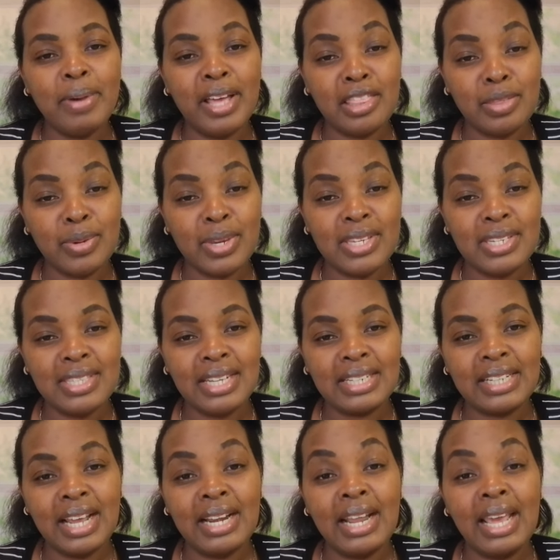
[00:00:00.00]
pathways
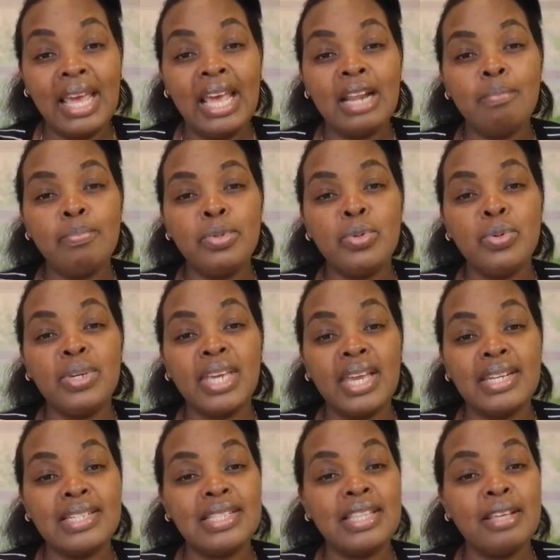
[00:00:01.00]
that can help you
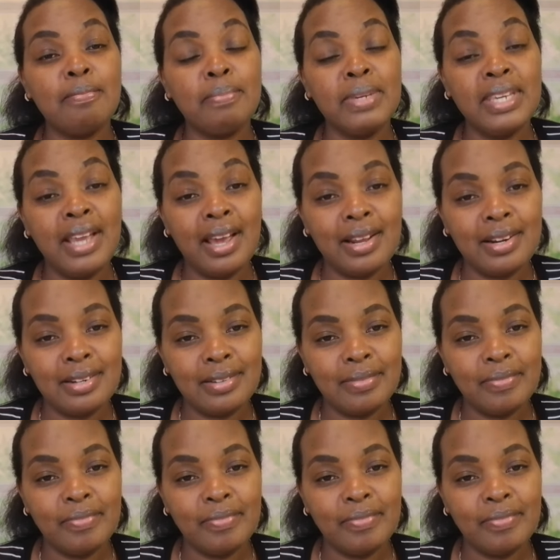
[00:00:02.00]
get the PR.